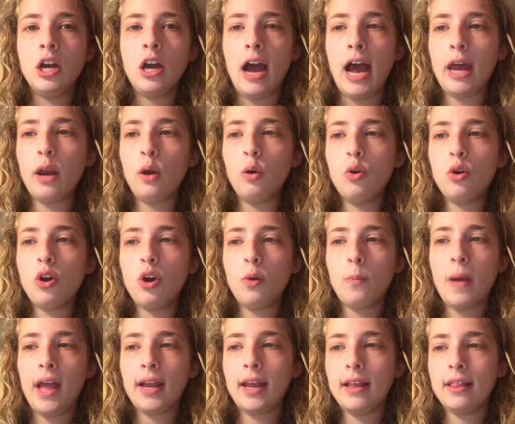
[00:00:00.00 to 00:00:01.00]
I don't know
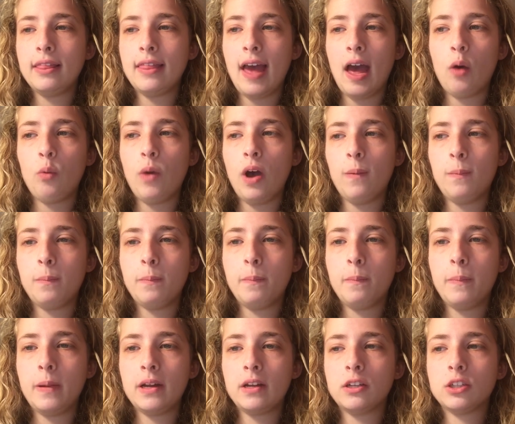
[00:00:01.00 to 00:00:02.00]
Maggie that well,
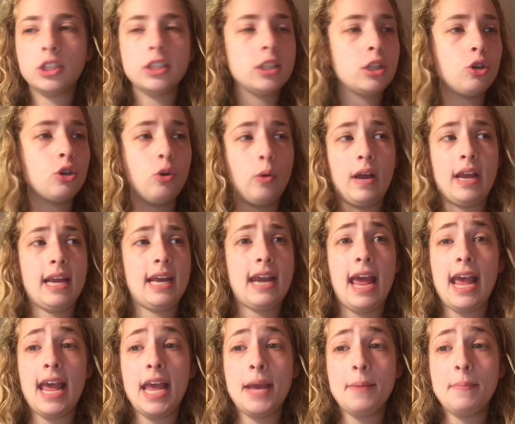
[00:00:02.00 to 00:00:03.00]
but she's annoying and I
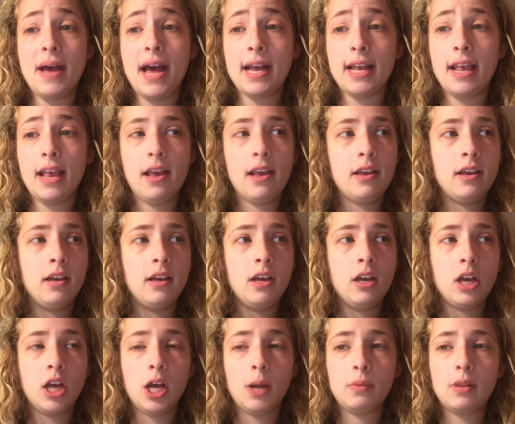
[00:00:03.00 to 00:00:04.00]
hate Maggie.
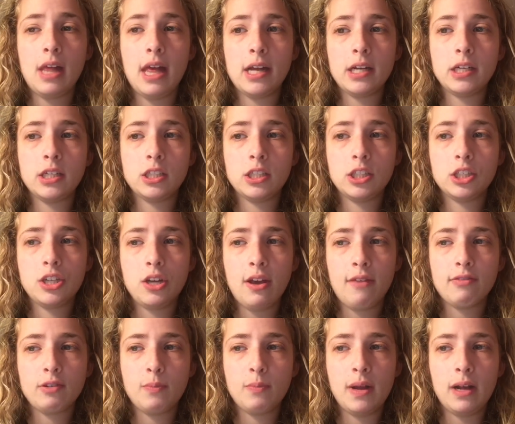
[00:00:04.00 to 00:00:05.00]
I'm glad she
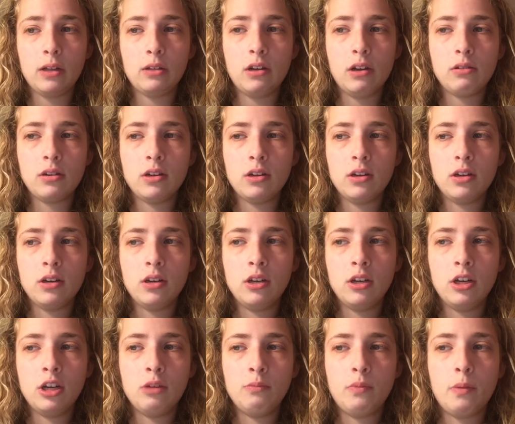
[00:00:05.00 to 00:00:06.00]
left me alone.
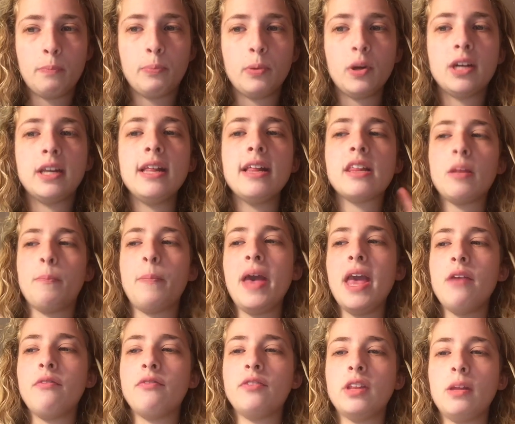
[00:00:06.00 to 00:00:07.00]
But Brooke needs to
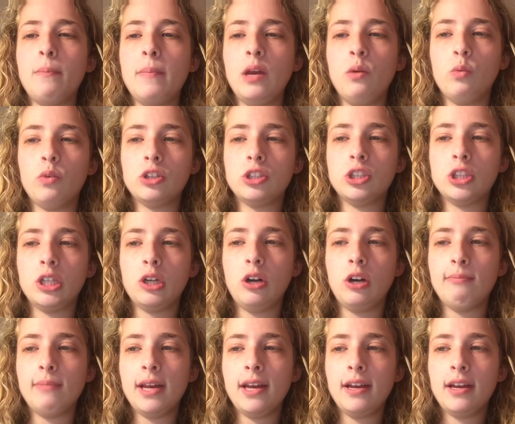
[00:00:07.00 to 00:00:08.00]
pay for the mean words she
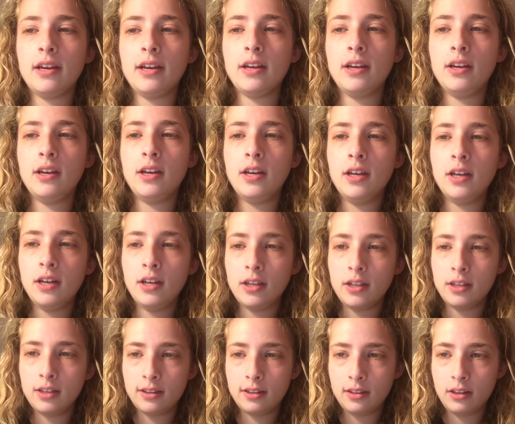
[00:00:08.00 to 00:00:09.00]
called me and
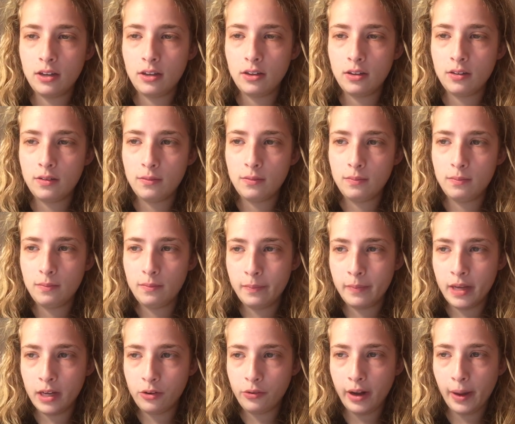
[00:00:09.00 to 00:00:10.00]
the
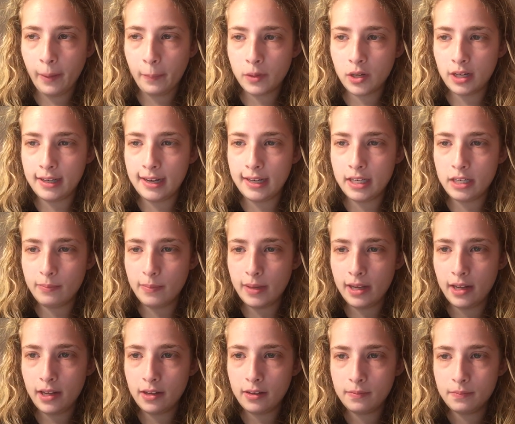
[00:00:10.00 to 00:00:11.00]
mean crap she did to
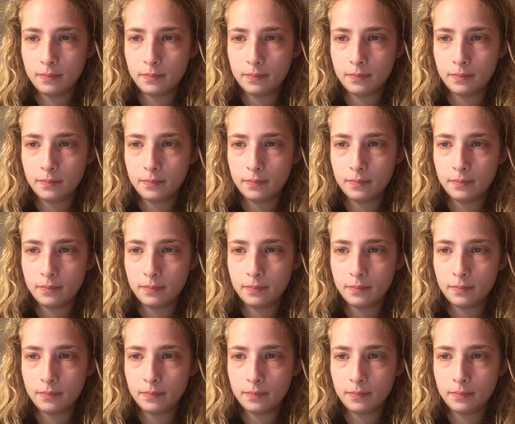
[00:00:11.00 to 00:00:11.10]
me.